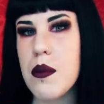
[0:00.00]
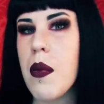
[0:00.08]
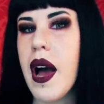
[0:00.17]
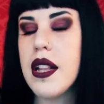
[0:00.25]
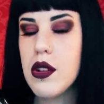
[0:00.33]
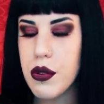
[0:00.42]
It
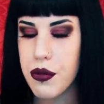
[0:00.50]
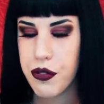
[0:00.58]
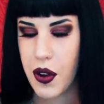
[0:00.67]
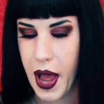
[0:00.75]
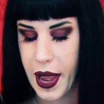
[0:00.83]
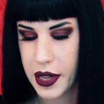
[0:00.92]
might look
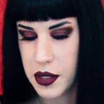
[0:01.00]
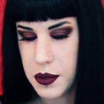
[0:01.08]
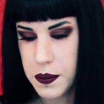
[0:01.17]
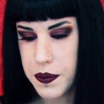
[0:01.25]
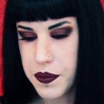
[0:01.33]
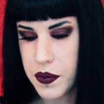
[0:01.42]
fine.
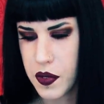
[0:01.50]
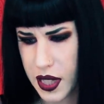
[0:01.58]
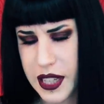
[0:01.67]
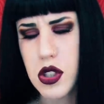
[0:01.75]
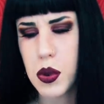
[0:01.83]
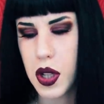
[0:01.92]

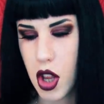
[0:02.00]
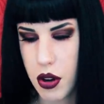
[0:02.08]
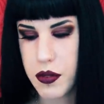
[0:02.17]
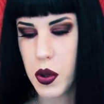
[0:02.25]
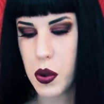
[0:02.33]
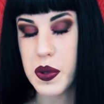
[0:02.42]
Like, to a lot
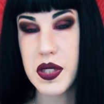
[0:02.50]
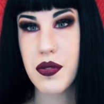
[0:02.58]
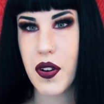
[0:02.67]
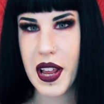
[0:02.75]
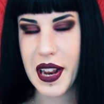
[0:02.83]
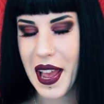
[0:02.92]
of you, it was
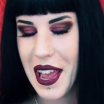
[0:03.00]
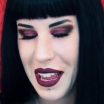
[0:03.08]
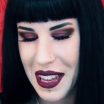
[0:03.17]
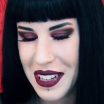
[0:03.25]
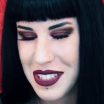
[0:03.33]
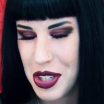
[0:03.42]
fine. I
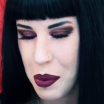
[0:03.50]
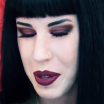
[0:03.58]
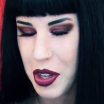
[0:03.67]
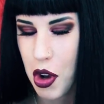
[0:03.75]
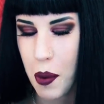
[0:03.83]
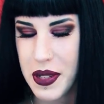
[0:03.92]
had so
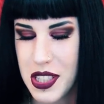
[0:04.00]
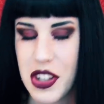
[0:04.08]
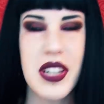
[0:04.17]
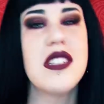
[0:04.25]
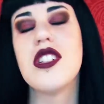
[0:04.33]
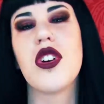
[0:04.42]
many comments
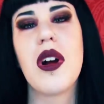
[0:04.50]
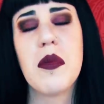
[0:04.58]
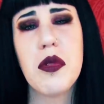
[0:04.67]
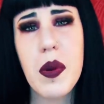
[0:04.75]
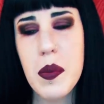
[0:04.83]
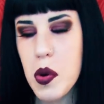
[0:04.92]
on Instagram
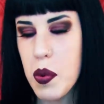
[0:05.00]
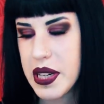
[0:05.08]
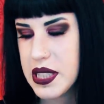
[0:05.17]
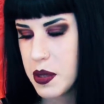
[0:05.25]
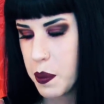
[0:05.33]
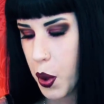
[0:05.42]
of people
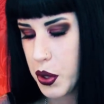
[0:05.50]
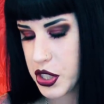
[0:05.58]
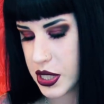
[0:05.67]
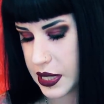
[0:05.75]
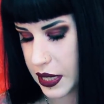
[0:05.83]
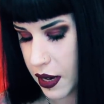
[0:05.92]
wanting to
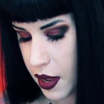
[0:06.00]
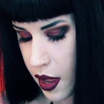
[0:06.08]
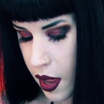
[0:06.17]
purchase it.